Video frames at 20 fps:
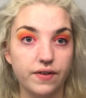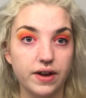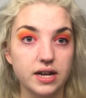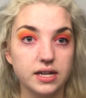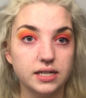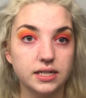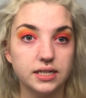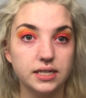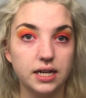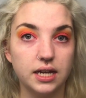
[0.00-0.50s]

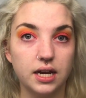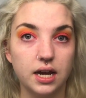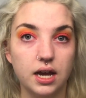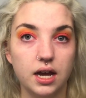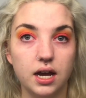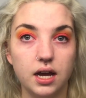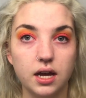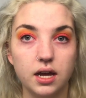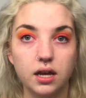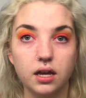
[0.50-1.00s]
face, and
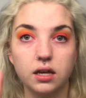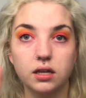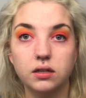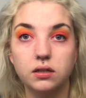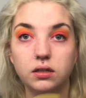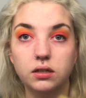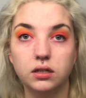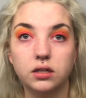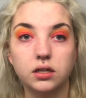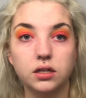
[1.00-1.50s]
I
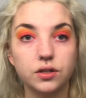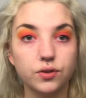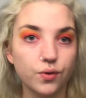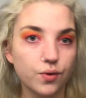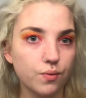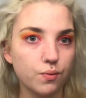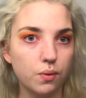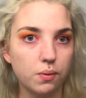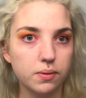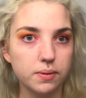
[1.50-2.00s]

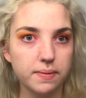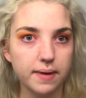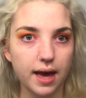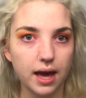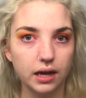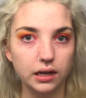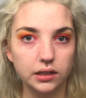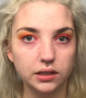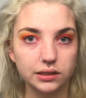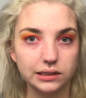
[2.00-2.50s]
will be
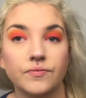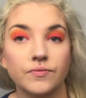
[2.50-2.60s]
back.